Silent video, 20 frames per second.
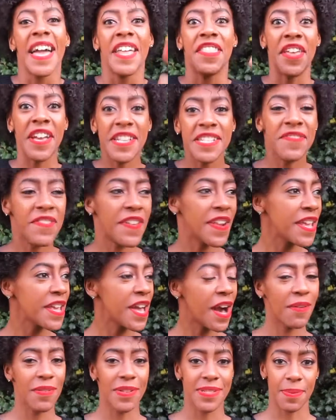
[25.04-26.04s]
This
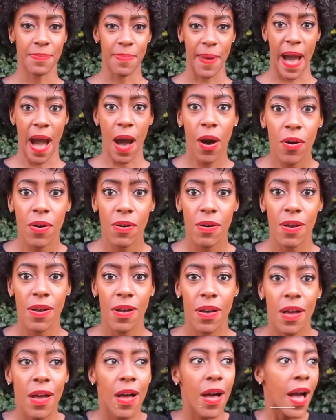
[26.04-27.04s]
video is about
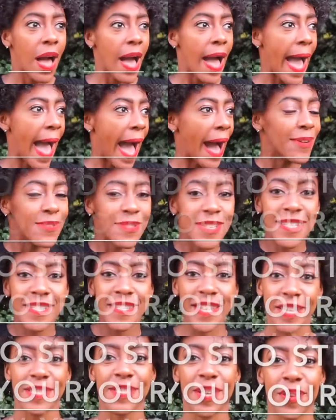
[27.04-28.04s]
how to
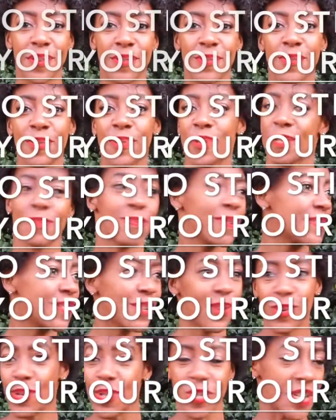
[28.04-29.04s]
stick to your New Year's
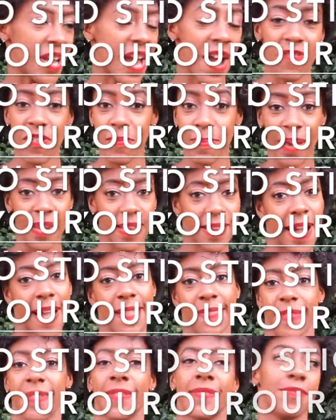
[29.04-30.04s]
resolution. Everybody
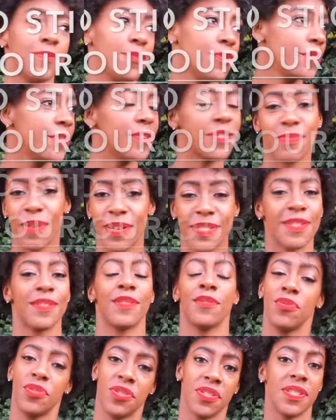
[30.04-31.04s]
got these New Year's
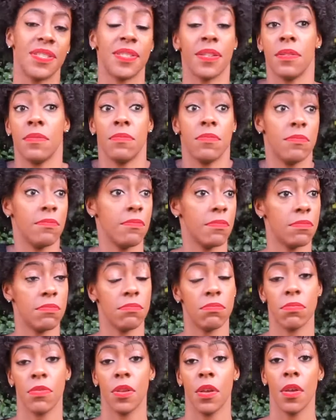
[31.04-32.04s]
resolutions and
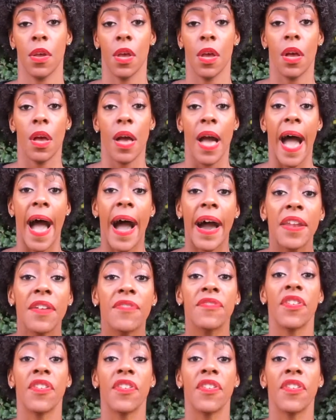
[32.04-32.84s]
out of